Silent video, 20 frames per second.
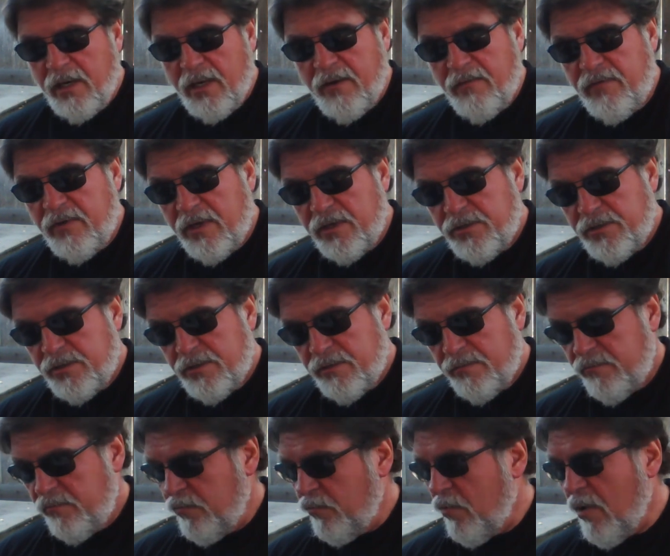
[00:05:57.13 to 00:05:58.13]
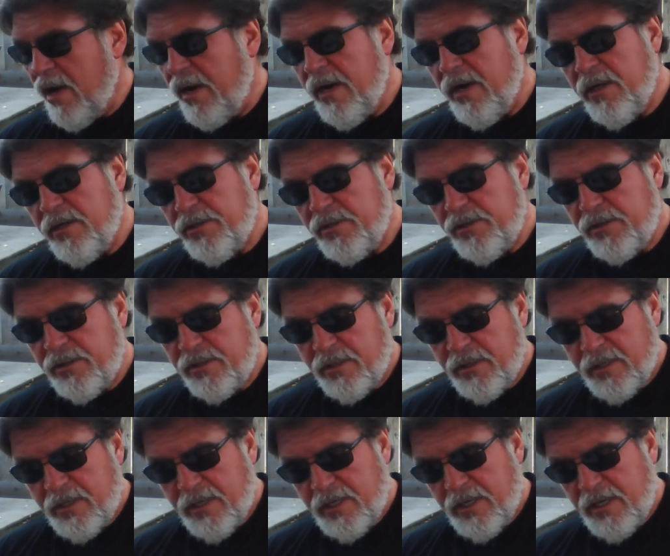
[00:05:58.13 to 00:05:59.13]
loved us, wanted us,
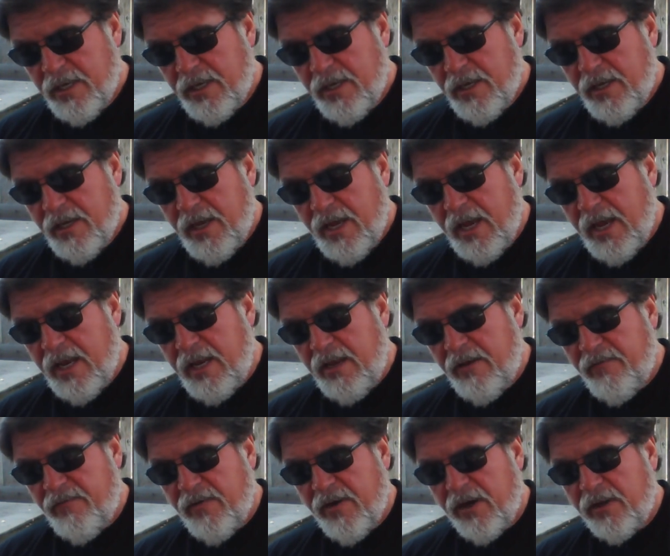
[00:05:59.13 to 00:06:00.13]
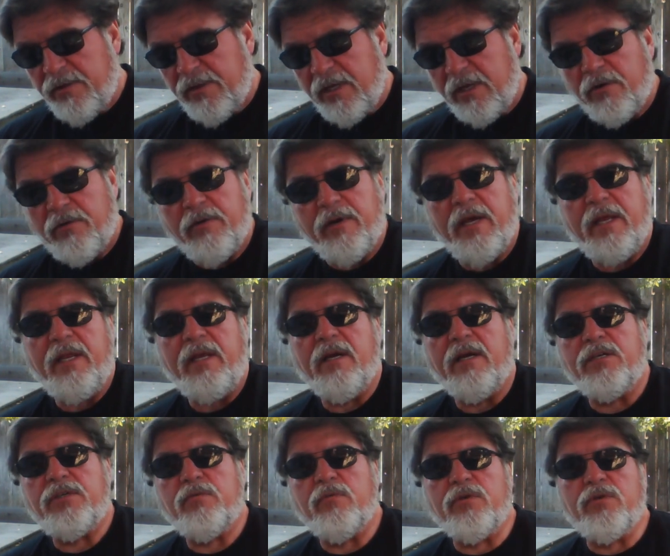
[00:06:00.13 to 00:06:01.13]
and he felt that creating
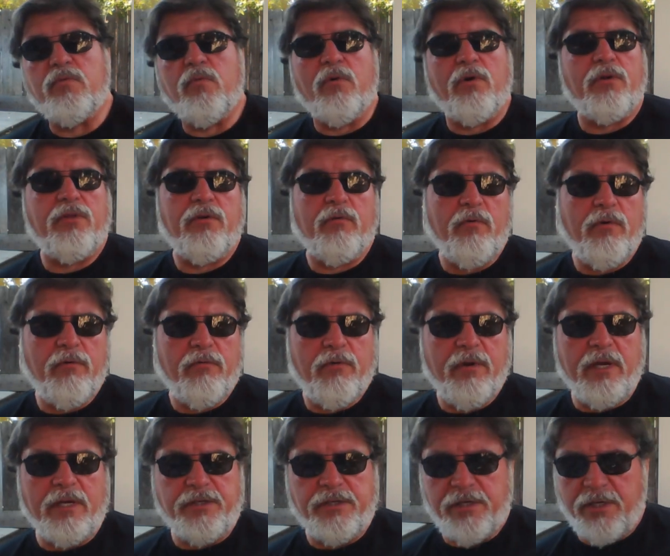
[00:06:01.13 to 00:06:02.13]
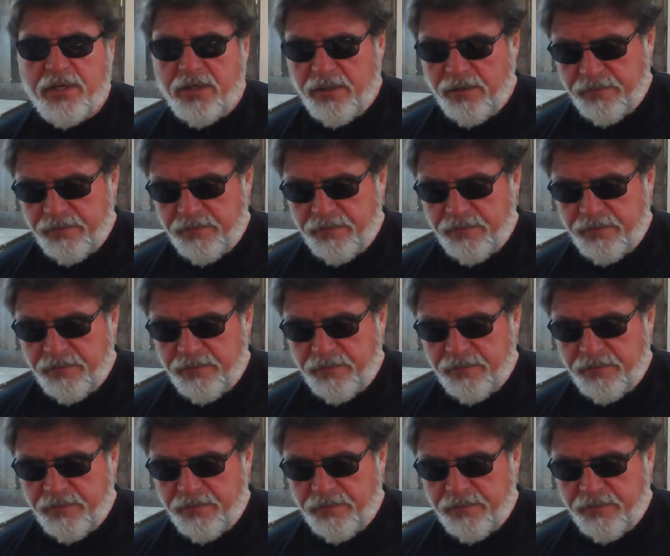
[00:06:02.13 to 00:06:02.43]
us was worth the risk.